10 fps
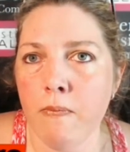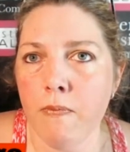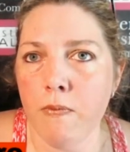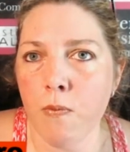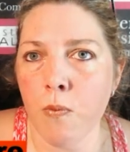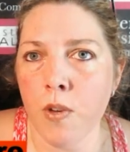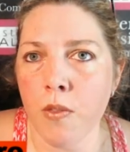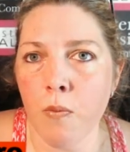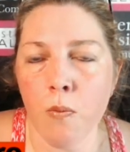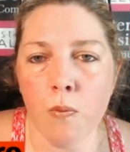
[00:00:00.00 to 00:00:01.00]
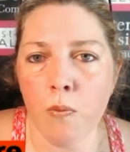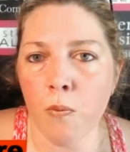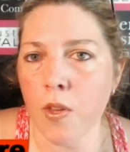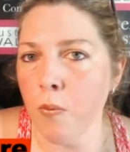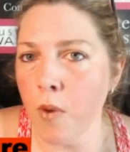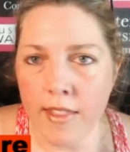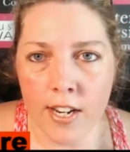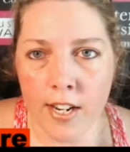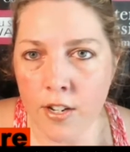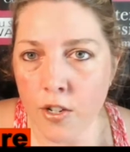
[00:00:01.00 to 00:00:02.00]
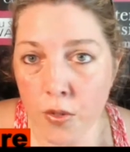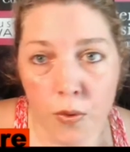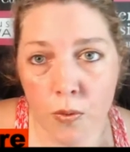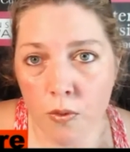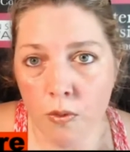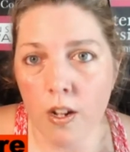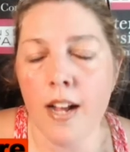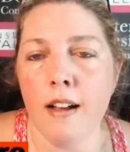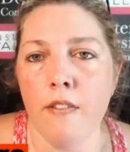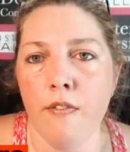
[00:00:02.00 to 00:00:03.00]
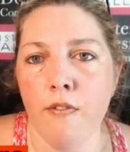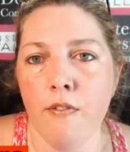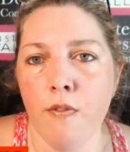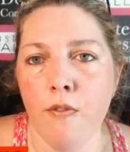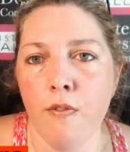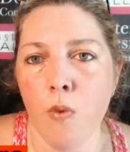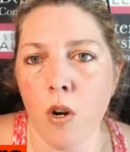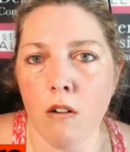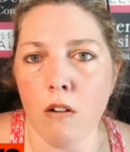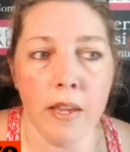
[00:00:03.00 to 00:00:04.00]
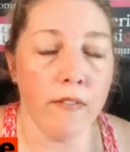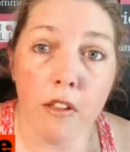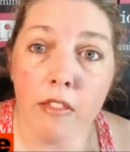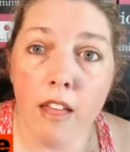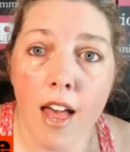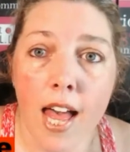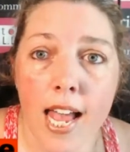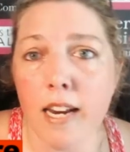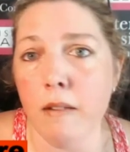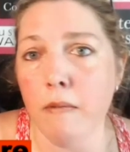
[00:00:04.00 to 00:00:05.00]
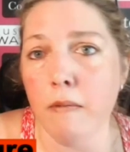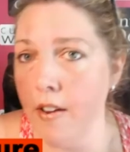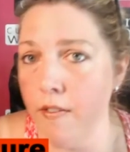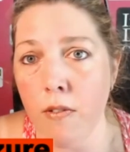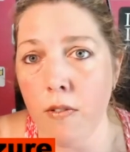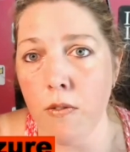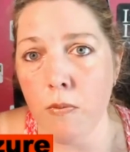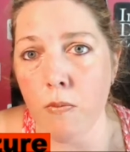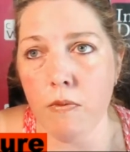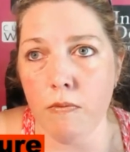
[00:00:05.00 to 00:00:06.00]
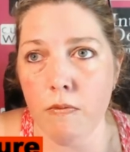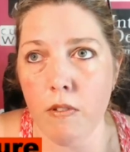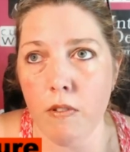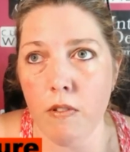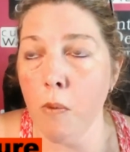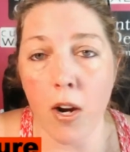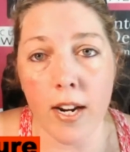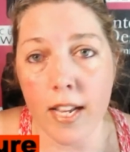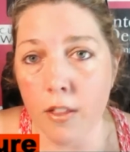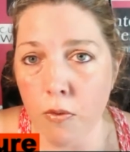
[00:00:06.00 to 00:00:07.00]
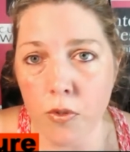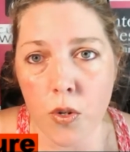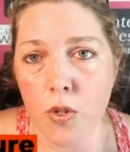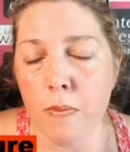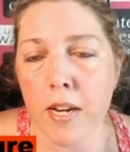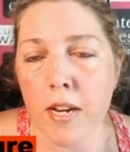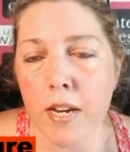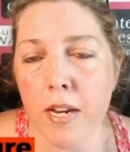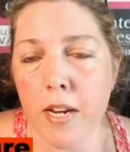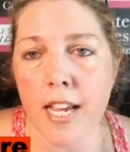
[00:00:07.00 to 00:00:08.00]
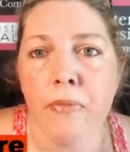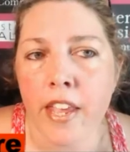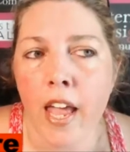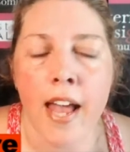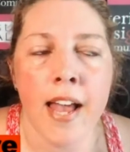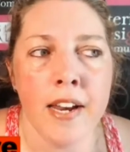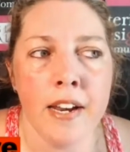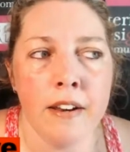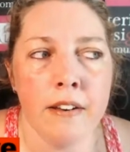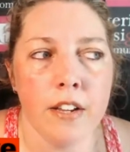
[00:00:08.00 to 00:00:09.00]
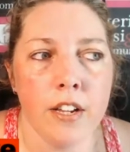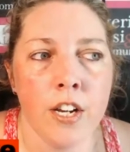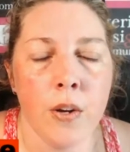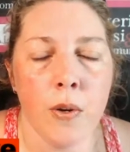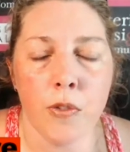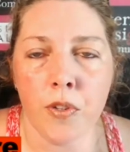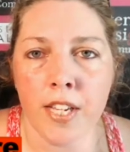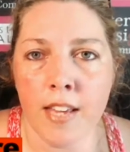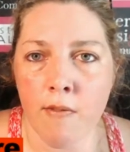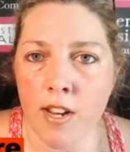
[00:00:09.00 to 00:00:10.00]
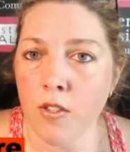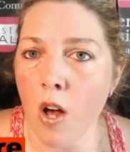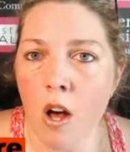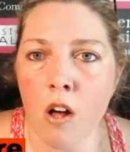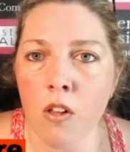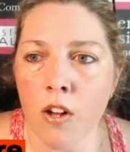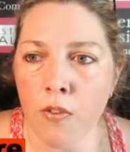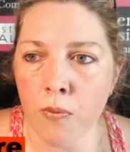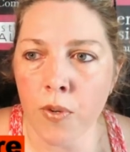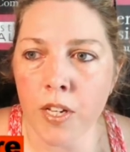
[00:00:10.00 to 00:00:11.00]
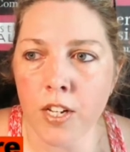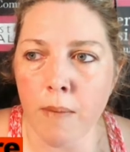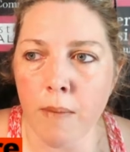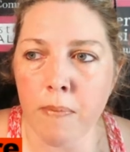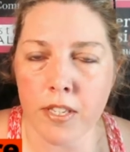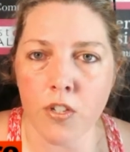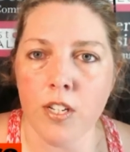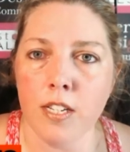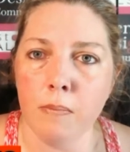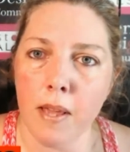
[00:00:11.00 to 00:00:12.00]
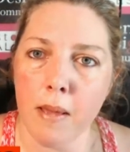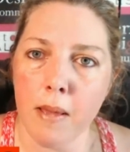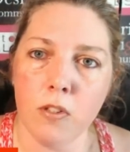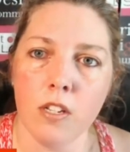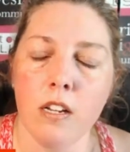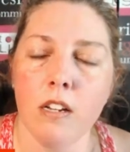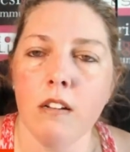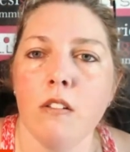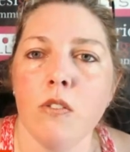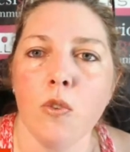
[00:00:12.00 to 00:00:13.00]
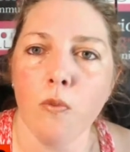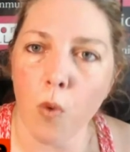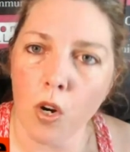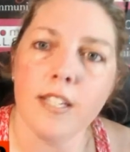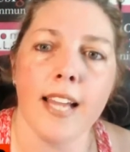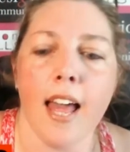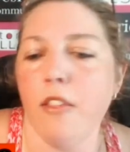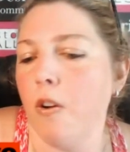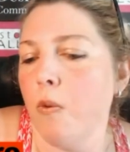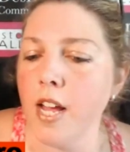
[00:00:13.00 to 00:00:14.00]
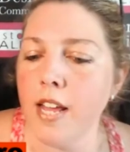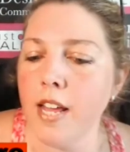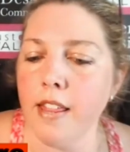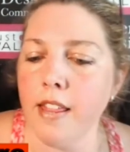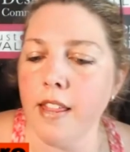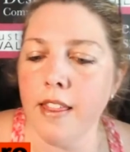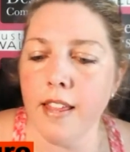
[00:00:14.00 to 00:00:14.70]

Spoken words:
with what they need to do for being found online and found, you know, marketing through social media. And, you know, it's really given us all a really great position to be able to sort of work together, which I think is